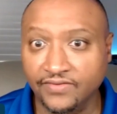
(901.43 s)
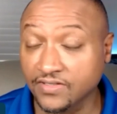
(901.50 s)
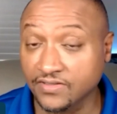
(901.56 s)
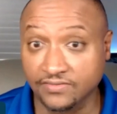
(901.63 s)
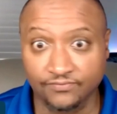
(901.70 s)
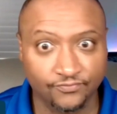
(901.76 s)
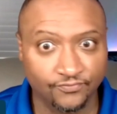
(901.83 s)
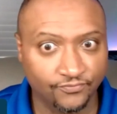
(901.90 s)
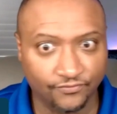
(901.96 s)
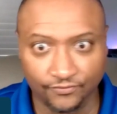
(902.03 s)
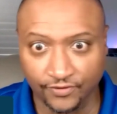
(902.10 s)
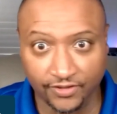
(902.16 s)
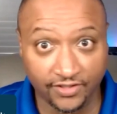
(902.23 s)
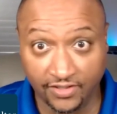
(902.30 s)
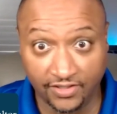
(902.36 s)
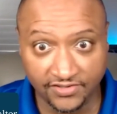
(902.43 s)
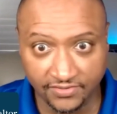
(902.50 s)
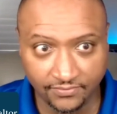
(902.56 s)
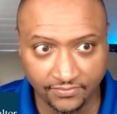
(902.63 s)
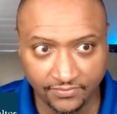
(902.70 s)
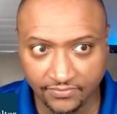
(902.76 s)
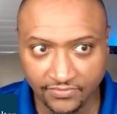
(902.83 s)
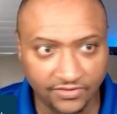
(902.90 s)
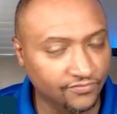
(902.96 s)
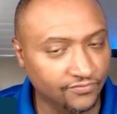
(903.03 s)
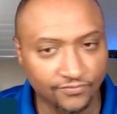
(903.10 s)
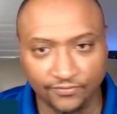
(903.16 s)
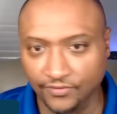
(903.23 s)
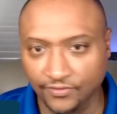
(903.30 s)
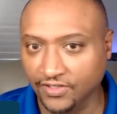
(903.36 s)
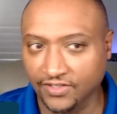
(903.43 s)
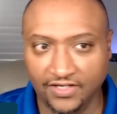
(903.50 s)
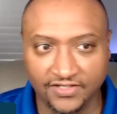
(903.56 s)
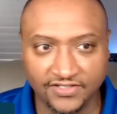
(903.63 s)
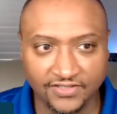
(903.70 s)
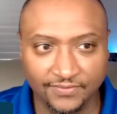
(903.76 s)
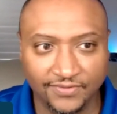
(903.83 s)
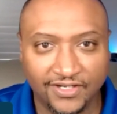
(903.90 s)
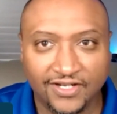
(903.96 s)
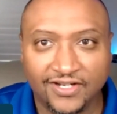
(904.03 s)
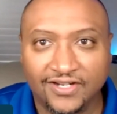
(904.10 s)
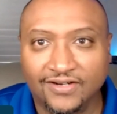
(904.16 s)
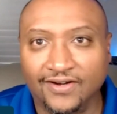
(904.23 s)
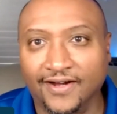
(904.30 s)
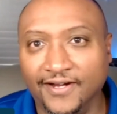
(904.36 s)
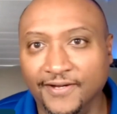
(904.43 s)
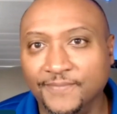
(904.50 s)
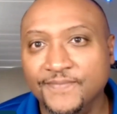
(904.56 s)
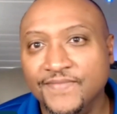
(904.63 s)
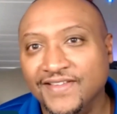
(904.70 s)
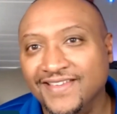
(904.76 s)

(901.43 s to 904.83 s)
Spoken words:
It's freaking awesome. Freaking awesome. All right.